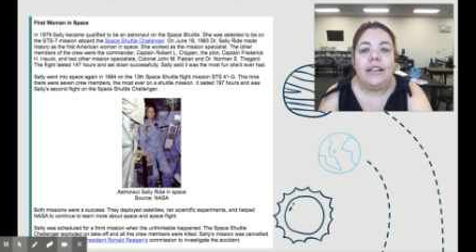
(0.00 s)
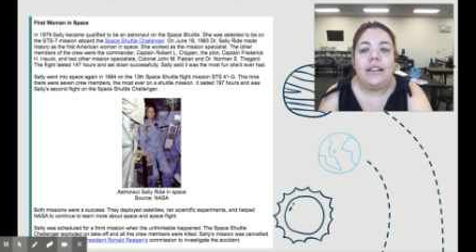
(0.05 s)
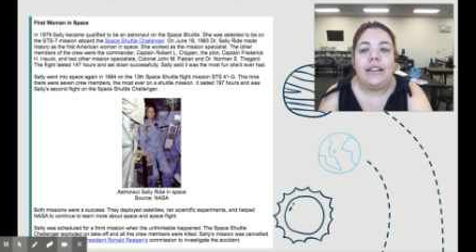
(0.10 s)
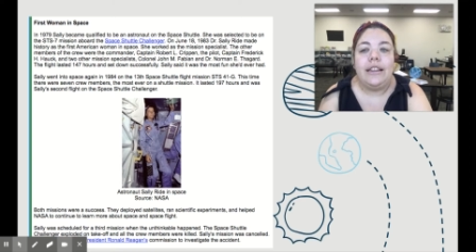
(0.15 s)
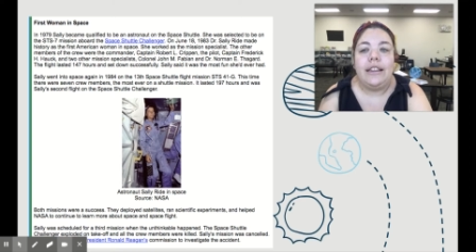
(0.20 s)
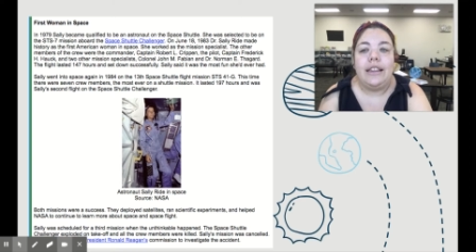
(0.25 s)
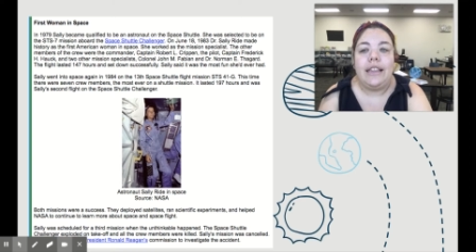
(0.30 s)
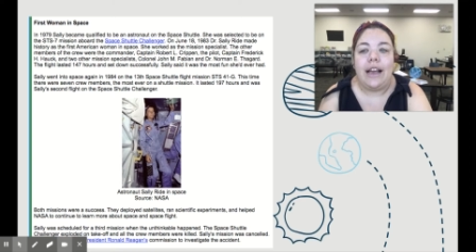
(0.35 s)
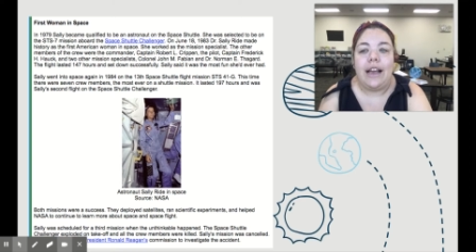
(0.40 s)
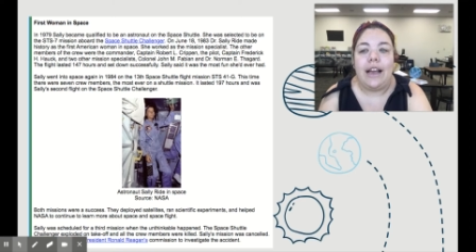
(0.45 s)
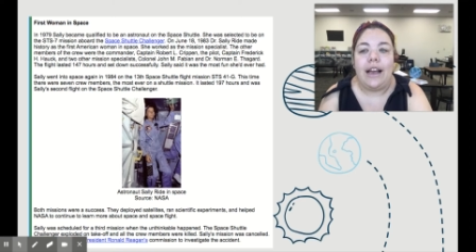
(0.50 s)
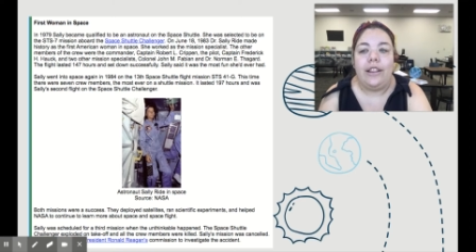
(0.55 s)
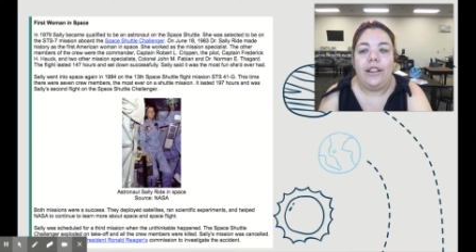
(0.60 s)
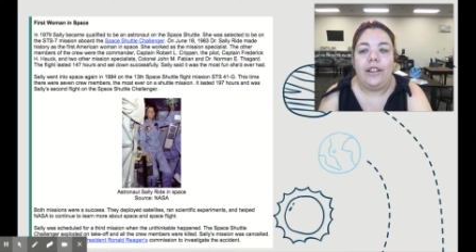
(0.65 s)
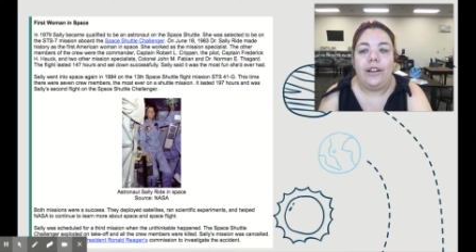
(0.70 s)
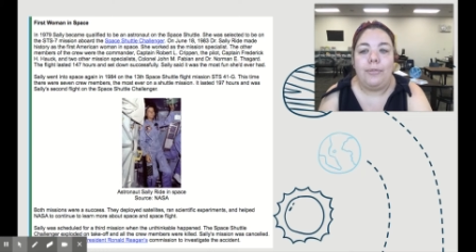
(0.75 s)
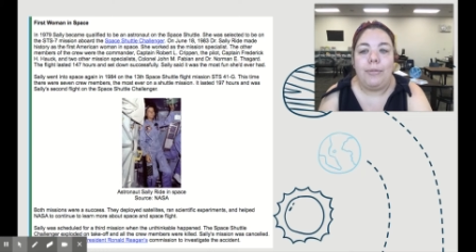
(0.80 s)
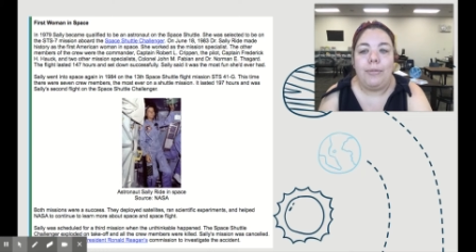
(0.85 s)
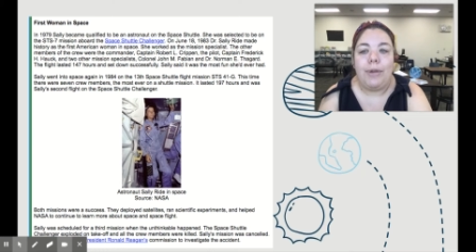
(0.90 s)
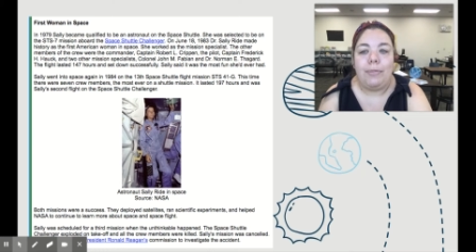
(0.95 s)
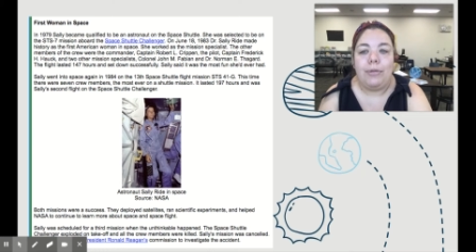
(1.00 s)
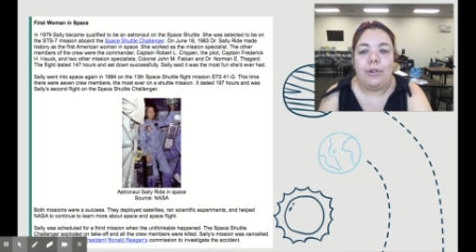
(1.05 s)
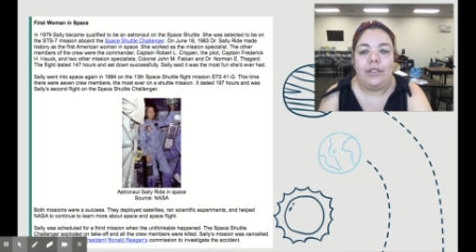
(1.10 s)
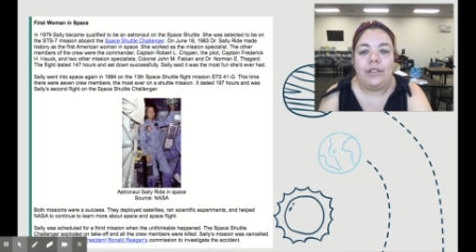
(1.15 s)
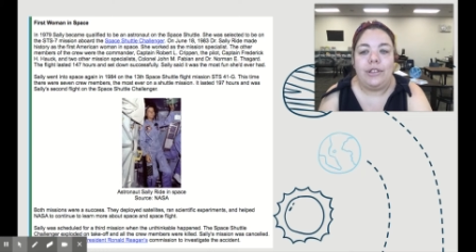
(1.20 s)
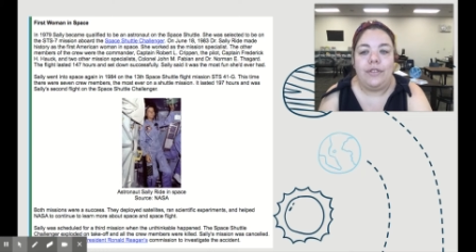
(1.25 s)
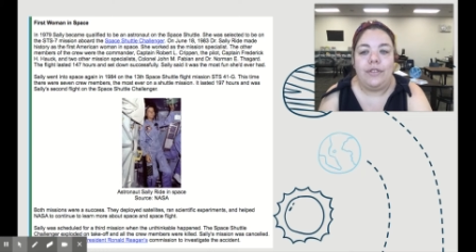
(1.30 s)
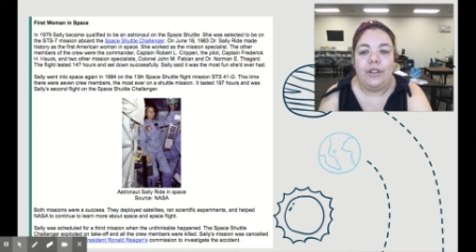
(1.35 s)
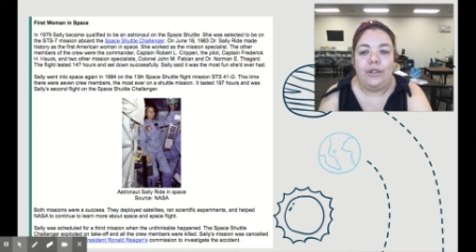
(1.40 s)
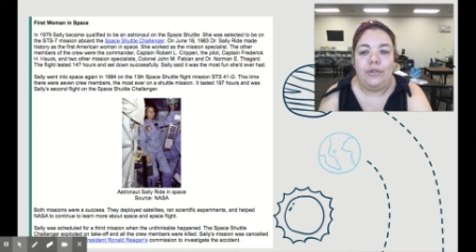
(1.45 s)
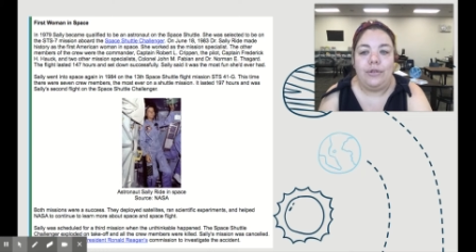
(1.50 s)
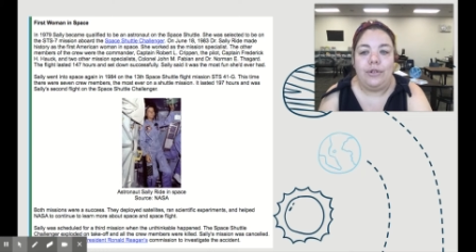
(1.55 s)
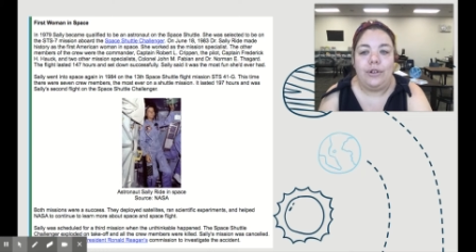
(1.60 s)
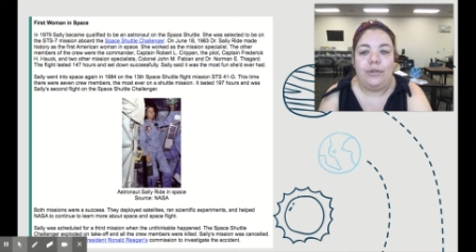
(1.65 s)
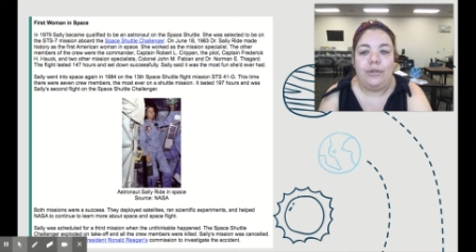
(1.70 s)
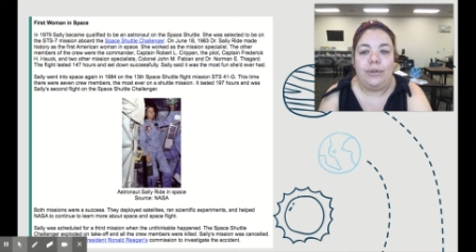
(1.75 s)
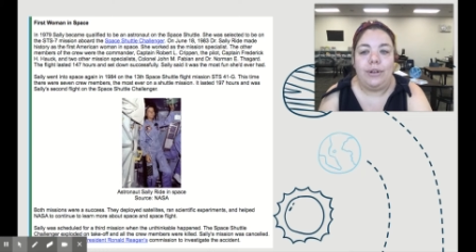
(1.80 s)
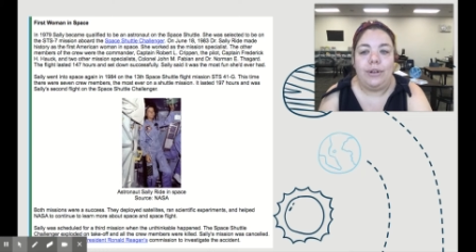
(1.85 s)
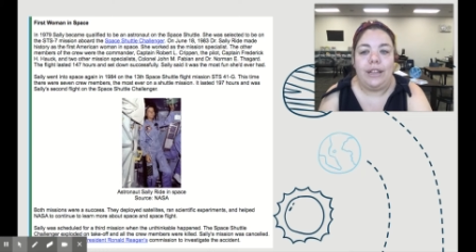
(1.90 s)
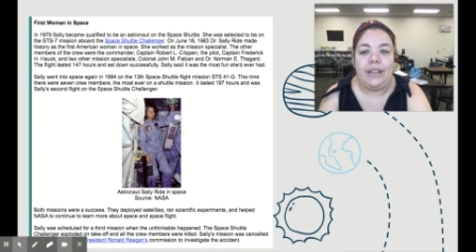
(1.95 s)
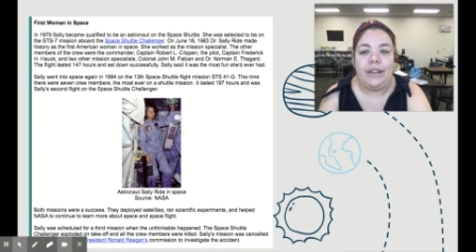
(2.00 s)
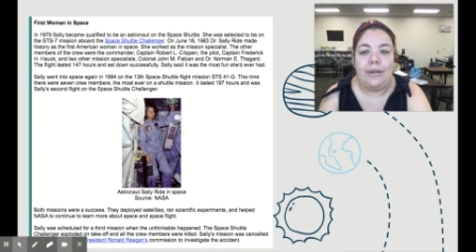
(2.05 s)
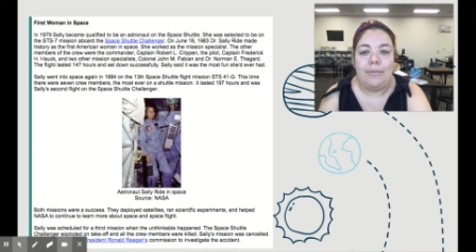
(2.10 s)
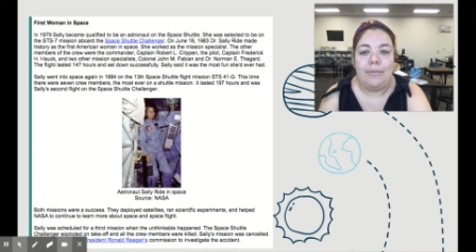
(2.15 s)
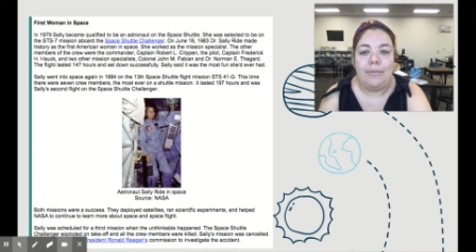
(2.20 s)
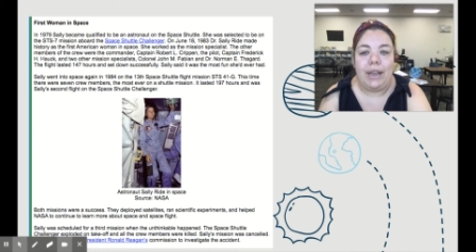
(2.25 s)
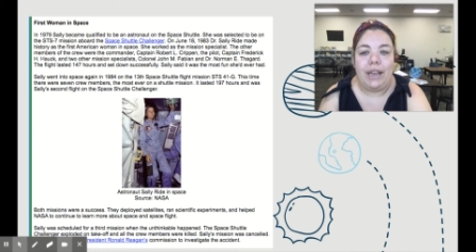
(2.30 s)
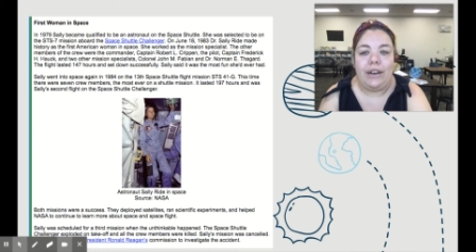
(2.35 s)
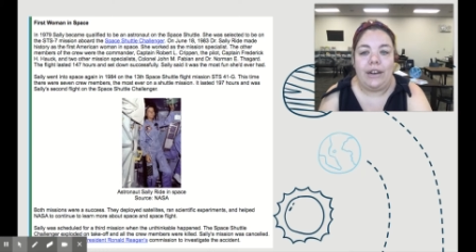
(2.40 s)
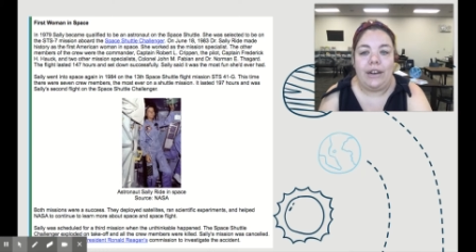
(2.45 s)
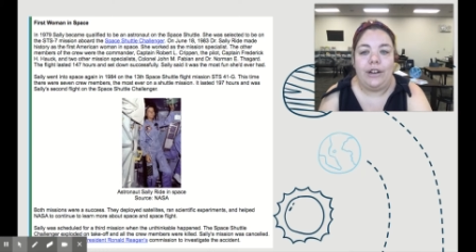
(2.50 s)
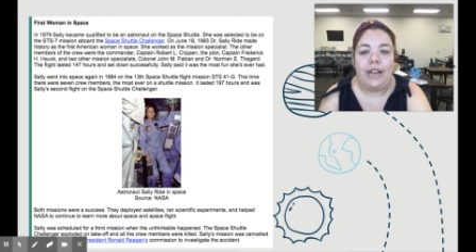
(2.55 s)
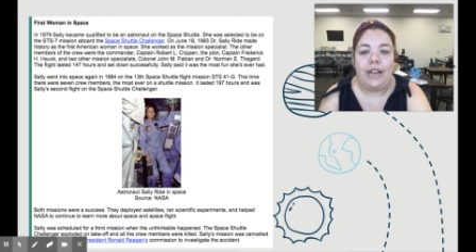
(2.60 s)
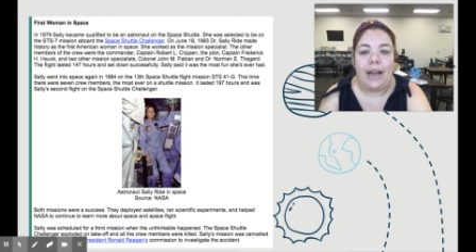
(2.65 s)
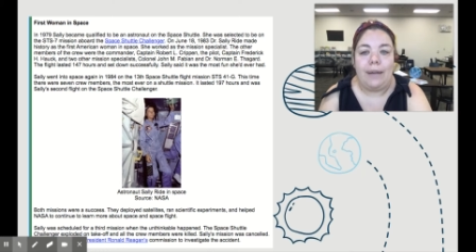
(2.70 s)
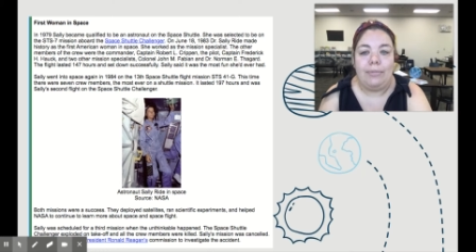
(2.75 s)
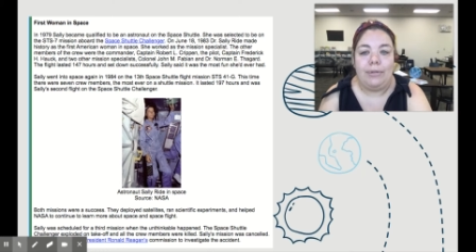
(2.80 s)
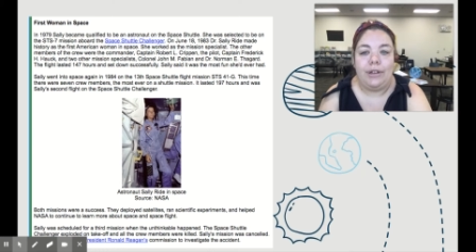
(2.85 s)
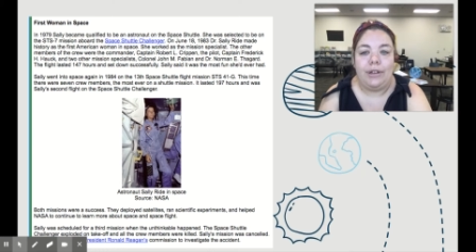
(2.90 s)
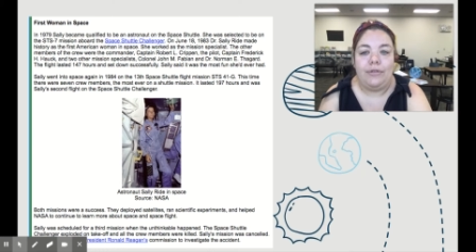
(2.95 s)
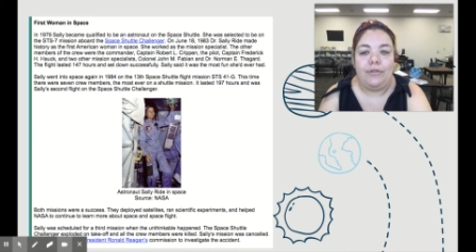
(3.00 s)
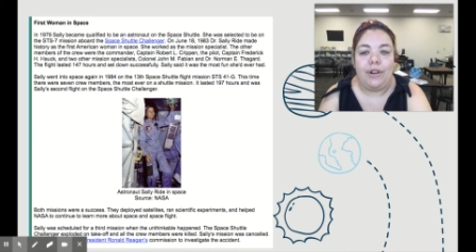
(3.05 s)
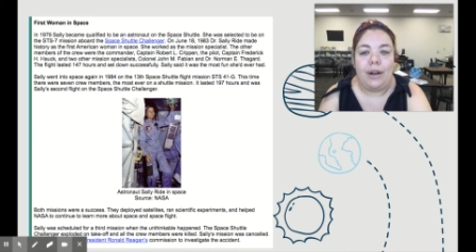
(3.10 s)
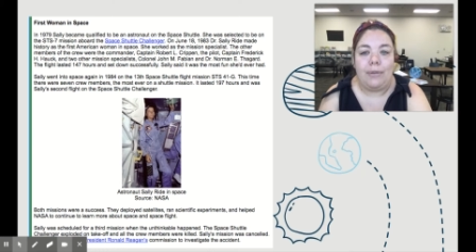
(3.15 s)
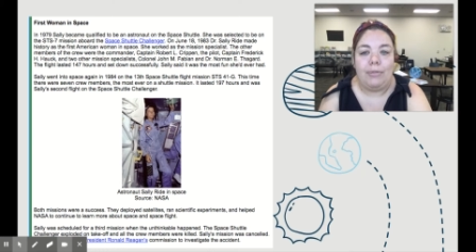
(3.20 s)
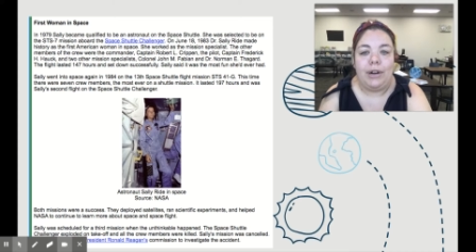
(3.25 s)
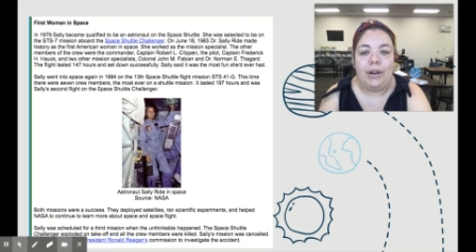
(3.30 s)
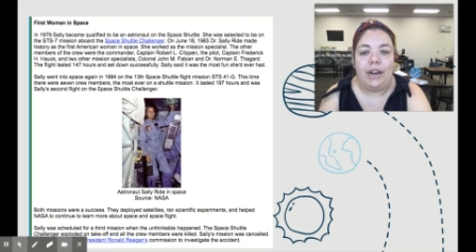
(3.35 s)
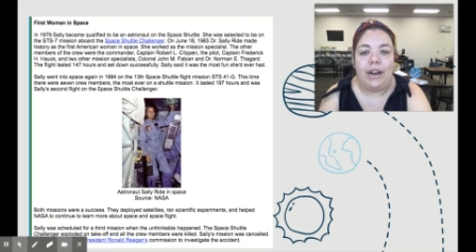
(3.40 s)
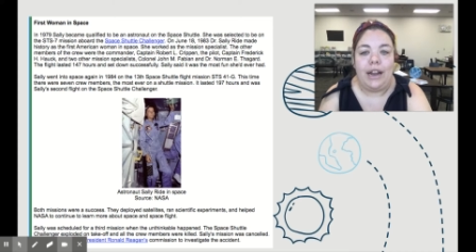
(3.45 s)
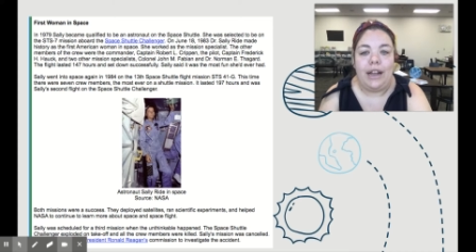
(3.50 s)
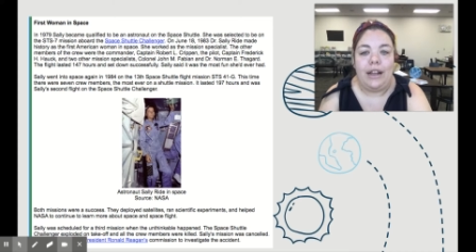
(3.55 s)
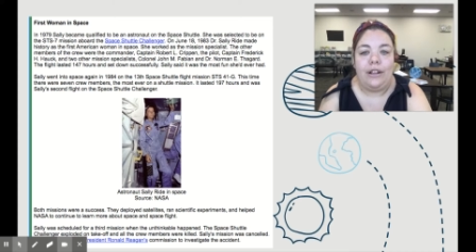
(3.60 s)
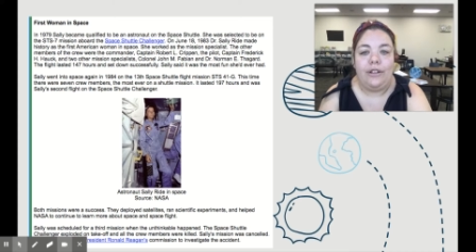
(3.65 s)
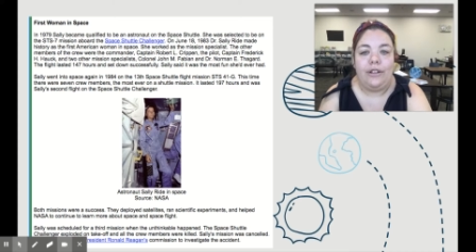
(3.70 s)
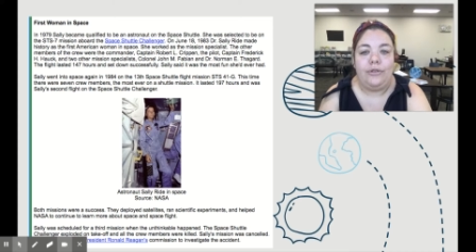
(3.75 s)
The other members of the crew were the commander, Captain Robert L.